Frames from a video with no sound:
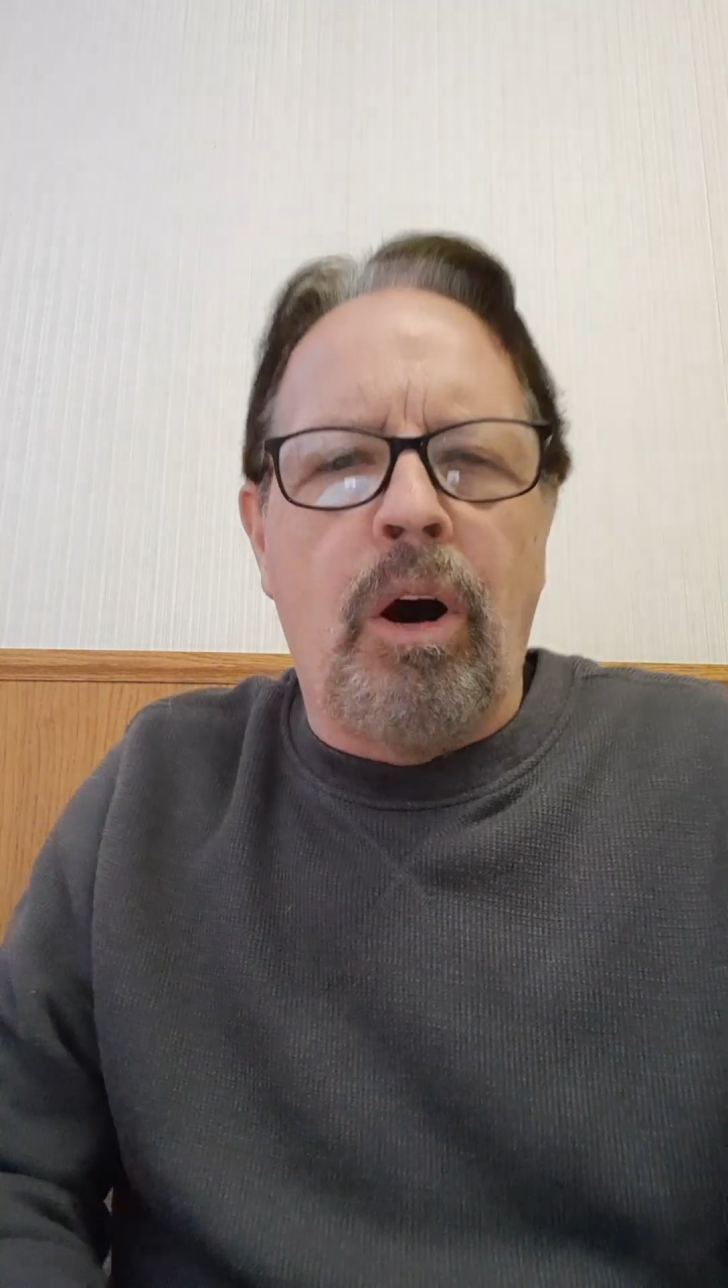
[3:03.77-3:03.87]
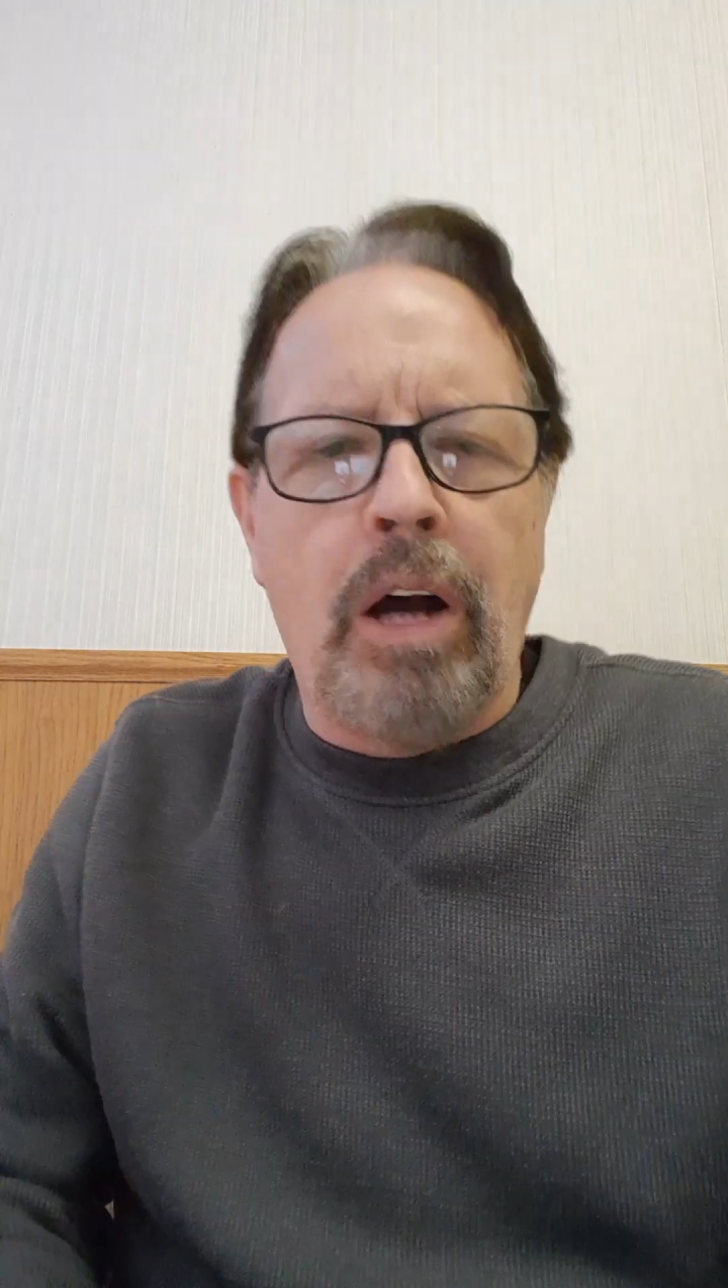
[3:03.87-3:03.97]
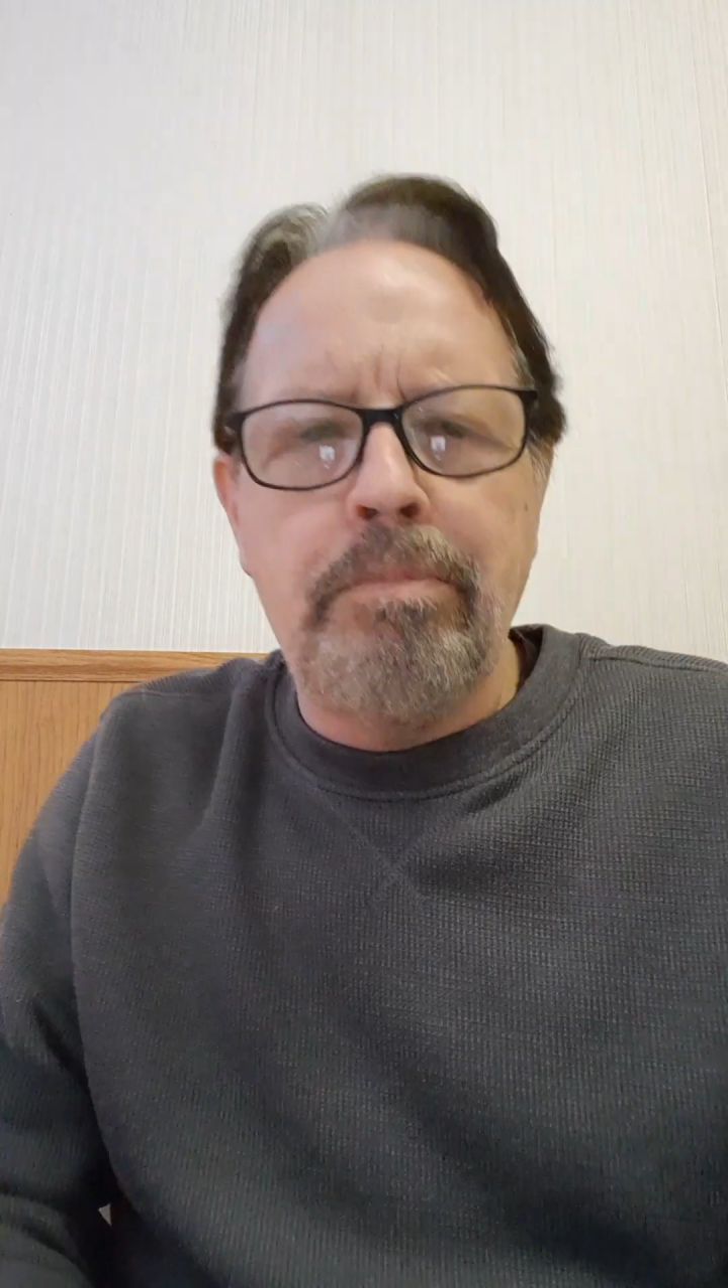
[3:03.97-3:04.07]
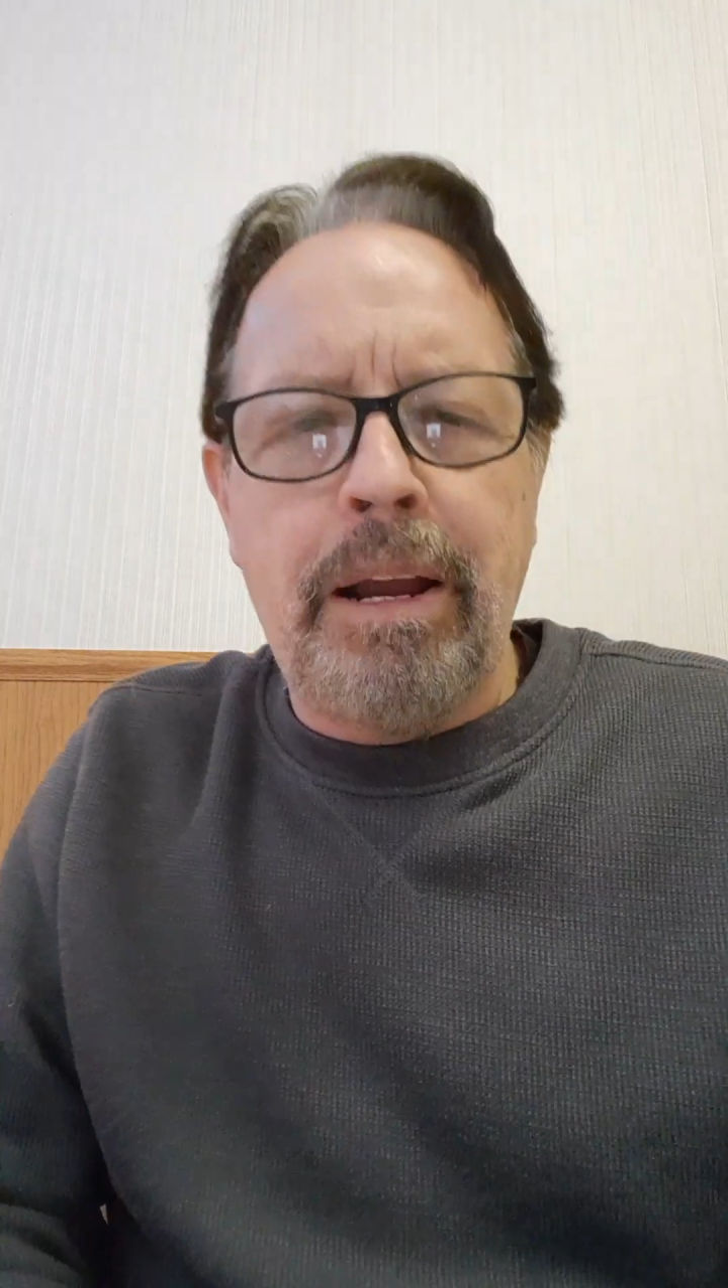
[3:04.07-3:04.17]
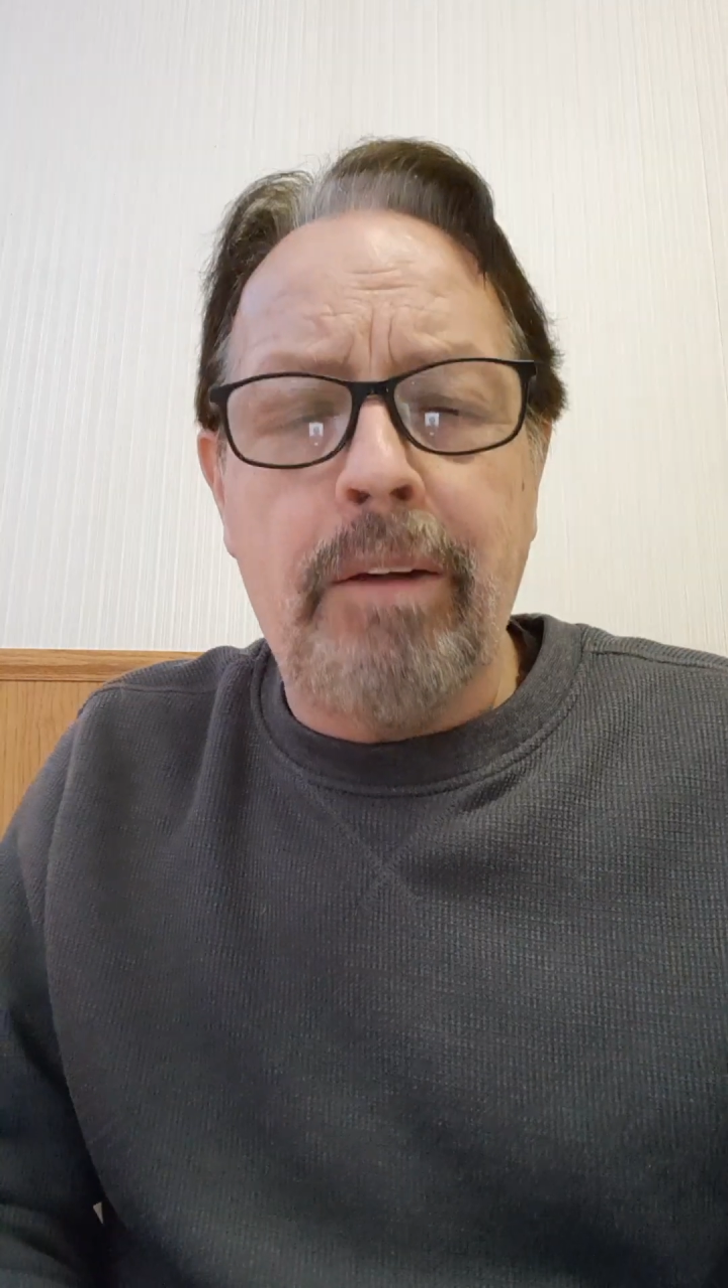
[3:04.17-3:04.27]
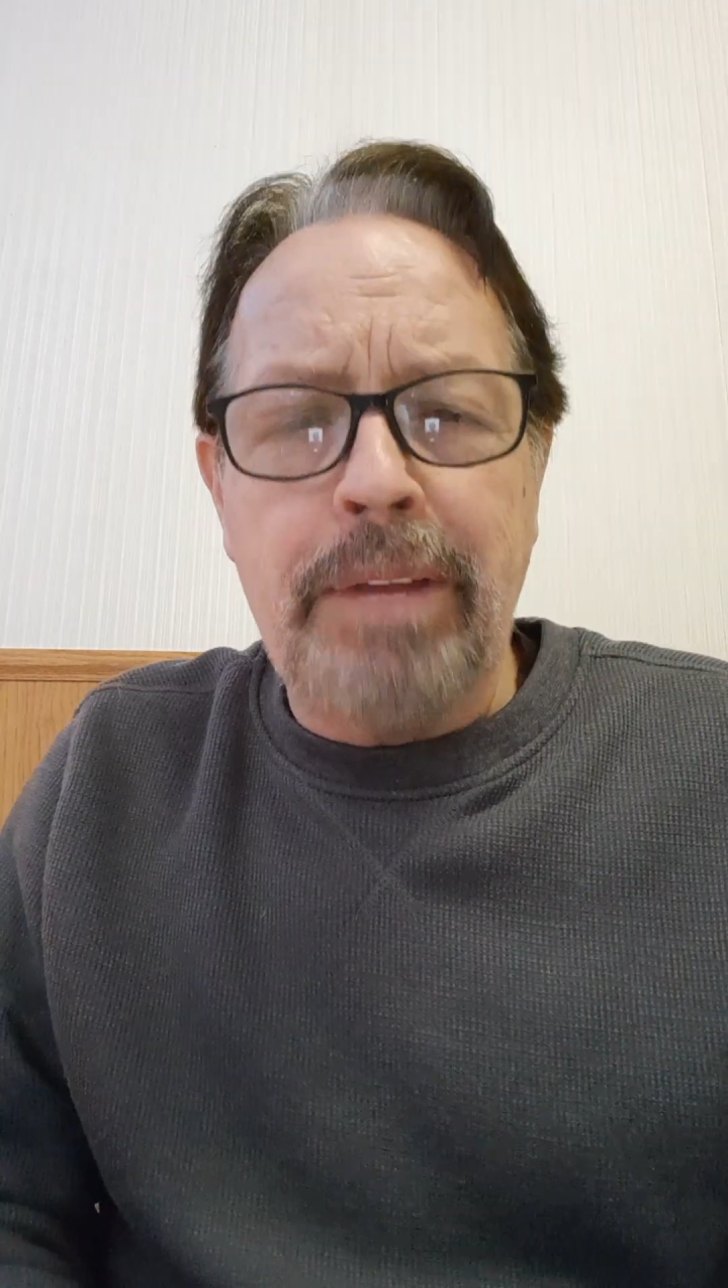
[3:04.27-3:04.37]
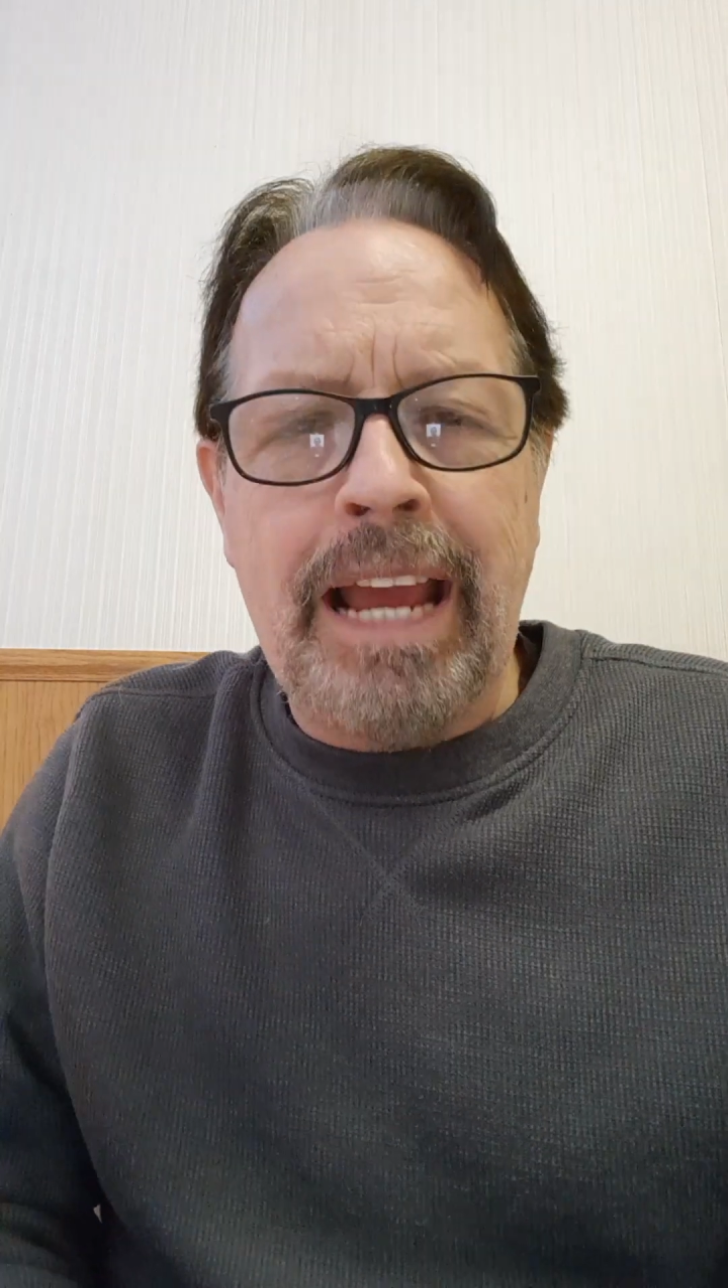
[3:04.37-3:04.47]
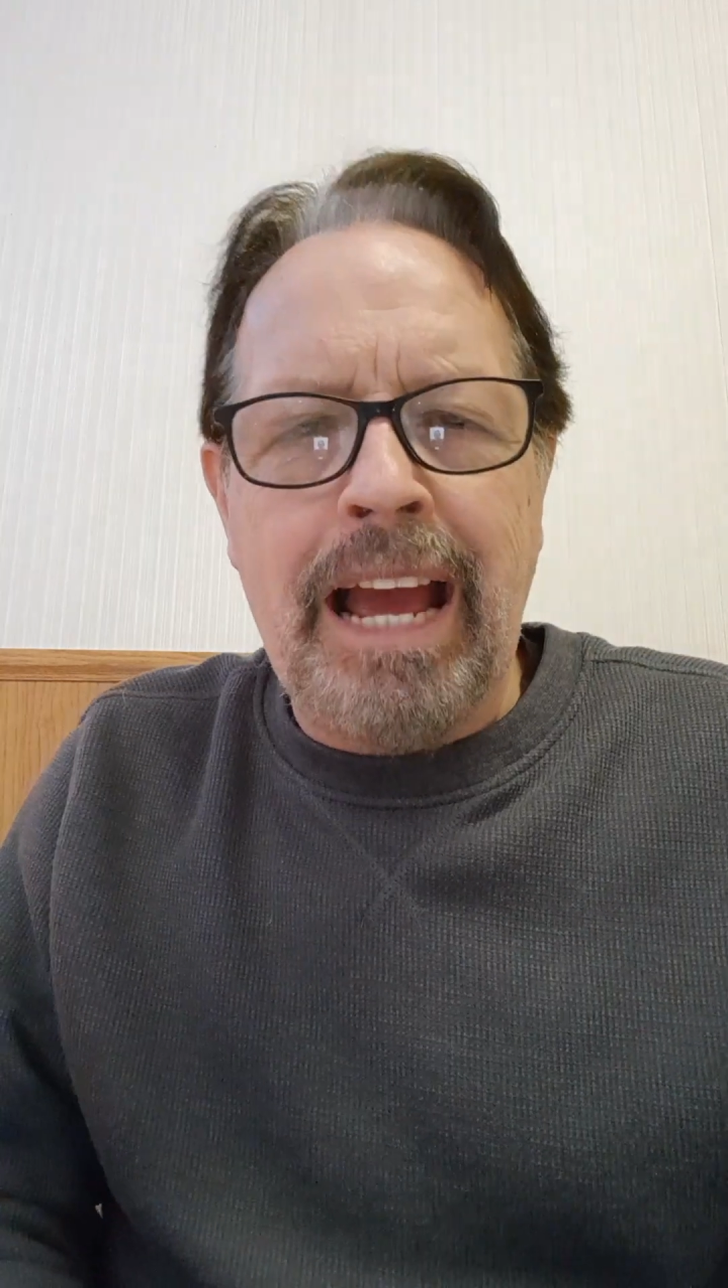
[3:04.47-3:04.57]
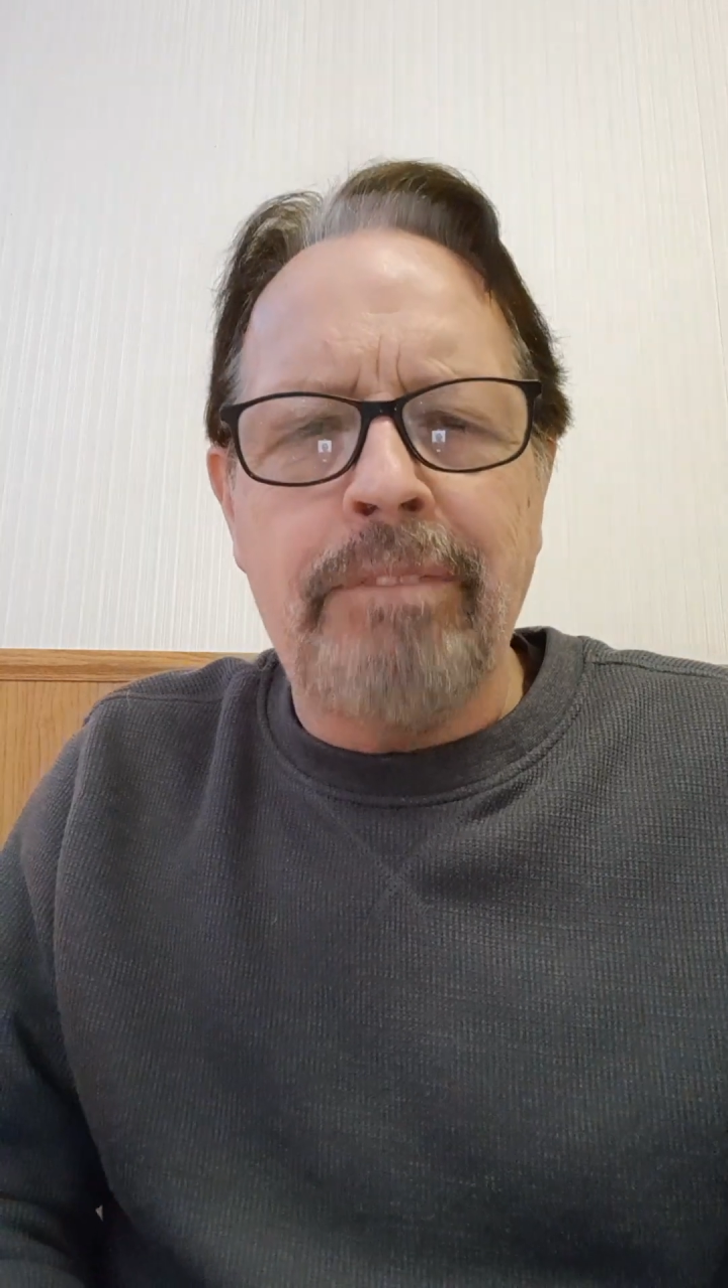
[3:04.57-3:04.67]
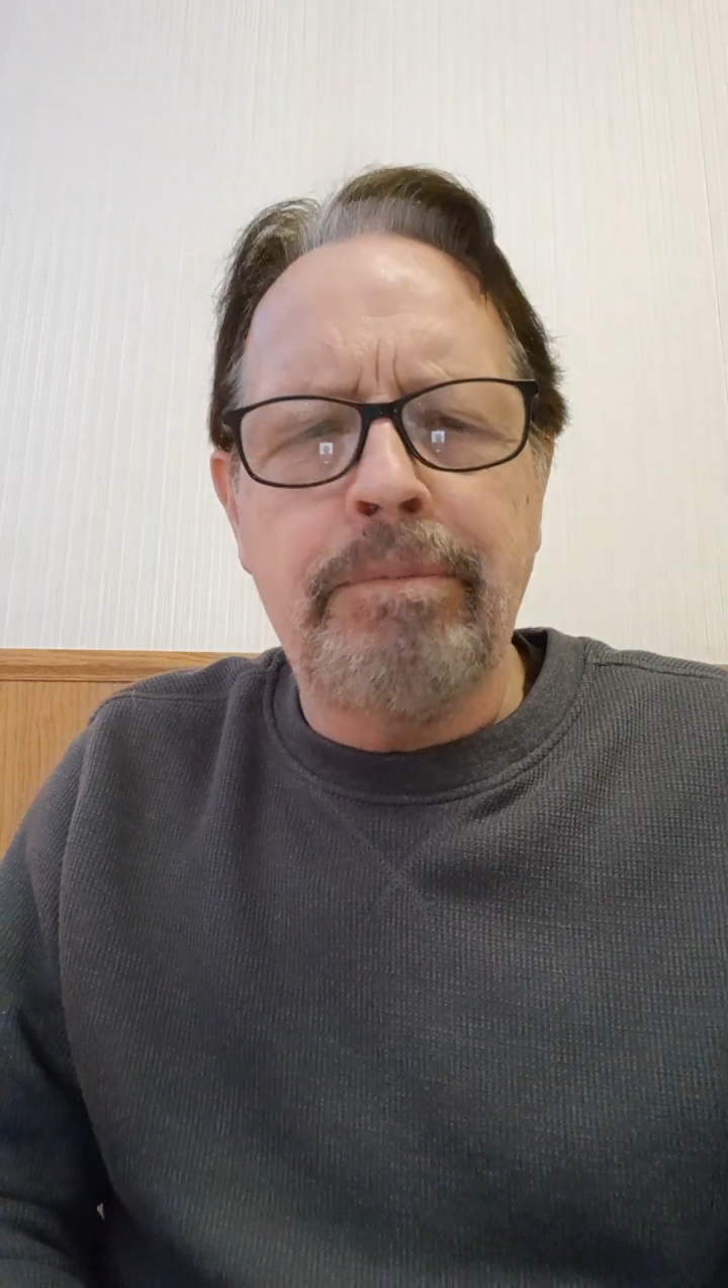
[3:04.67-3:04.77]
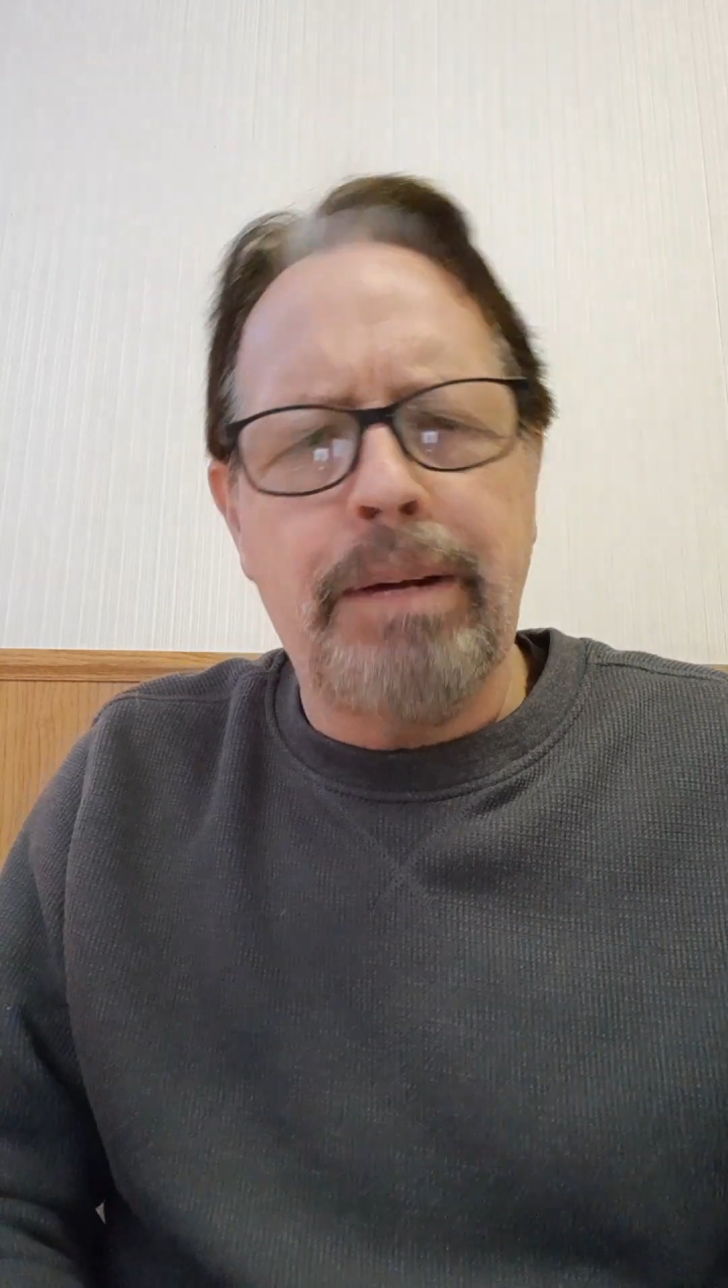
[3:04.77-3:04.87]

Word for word: on their behalf,